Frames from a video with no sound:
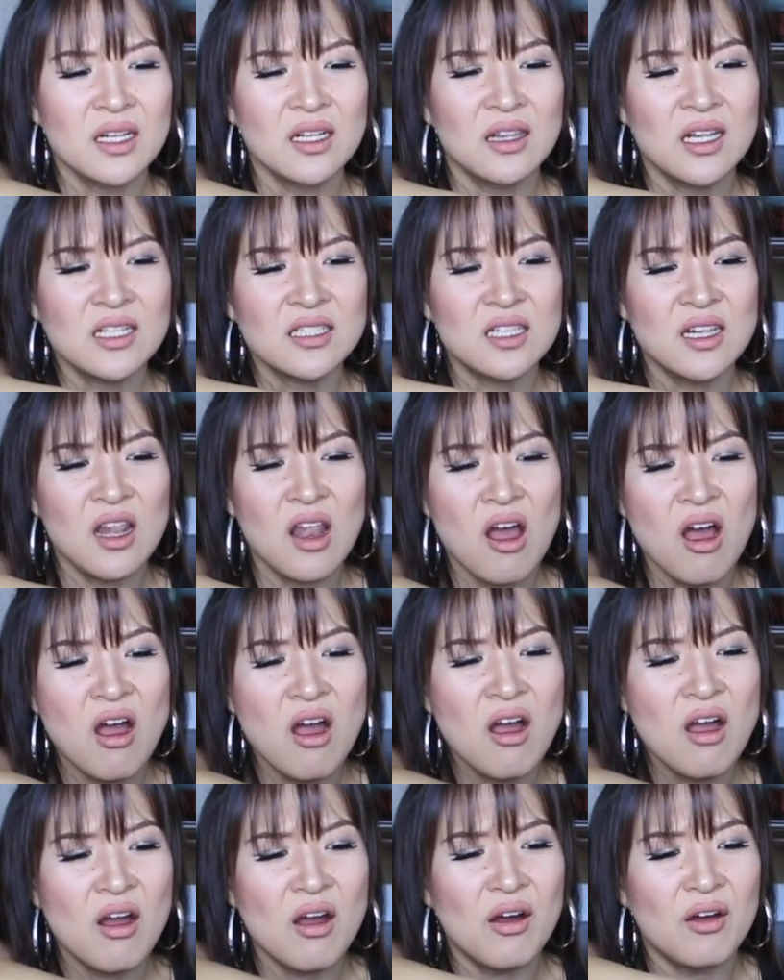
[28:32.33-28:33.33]
That's
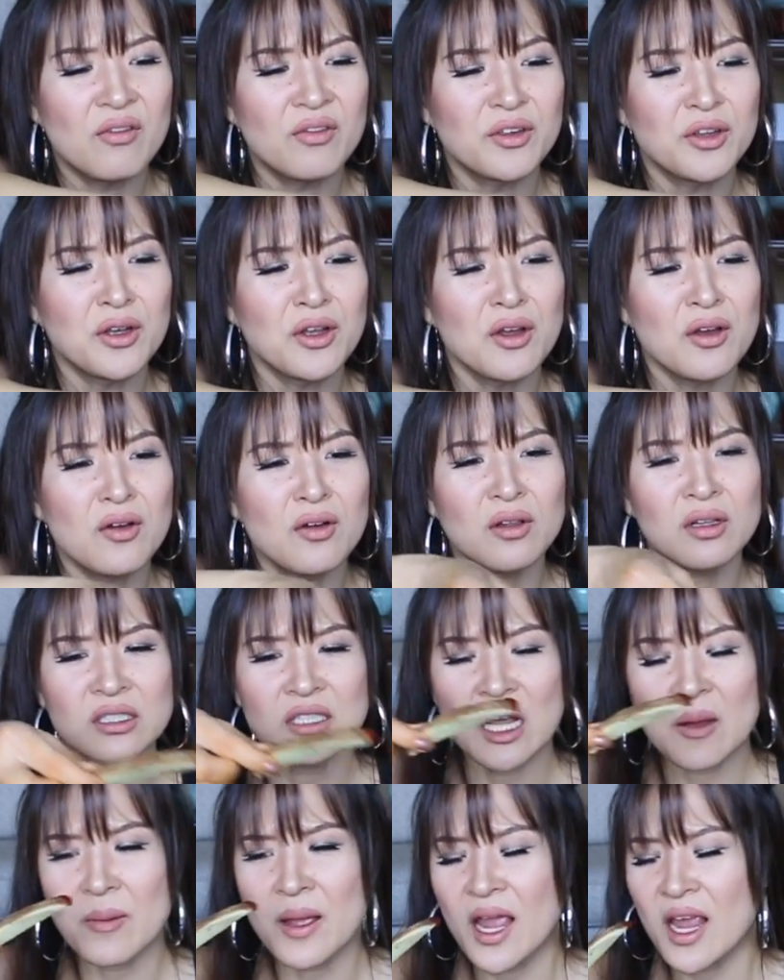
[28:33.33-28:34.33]
love, you know?
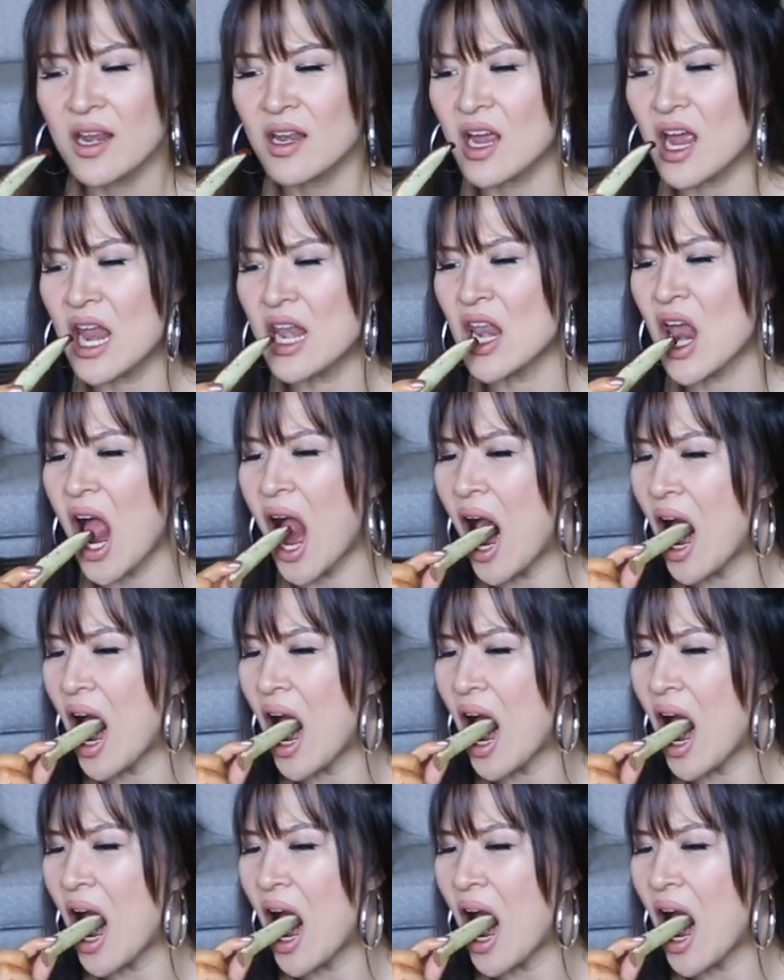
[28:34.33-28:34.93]
Stop hating.